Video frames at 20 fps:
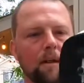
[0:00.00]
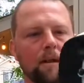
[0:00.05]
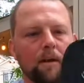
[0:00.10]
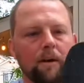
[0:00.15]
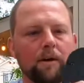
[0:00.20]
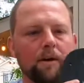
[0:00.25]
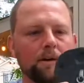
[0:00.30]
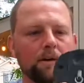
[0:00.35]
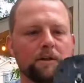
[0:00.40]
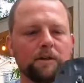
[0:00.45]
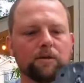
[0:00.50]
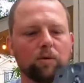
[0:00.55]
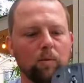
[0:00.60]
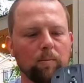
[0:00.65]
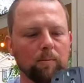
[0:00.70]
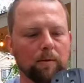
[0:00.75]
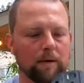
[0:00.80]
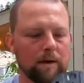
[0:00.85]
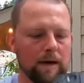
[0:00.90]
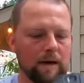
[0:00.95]
the sole
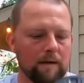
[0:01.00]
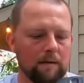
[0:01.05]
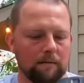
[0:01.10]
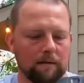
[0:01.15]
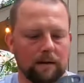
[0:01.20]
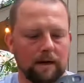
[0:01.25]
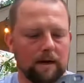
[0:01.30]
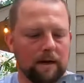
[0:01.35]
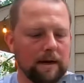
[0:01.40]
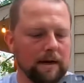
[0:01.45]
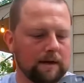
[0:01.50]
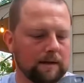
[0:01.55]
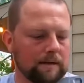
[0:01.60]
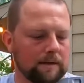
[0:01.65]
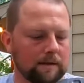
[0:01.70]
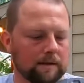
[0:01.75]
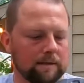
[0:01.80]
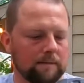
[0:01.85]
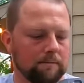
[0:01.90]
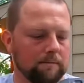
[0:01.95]
plate
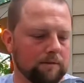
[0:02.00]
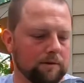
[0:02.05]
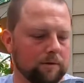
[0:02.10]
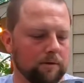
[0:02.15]
connects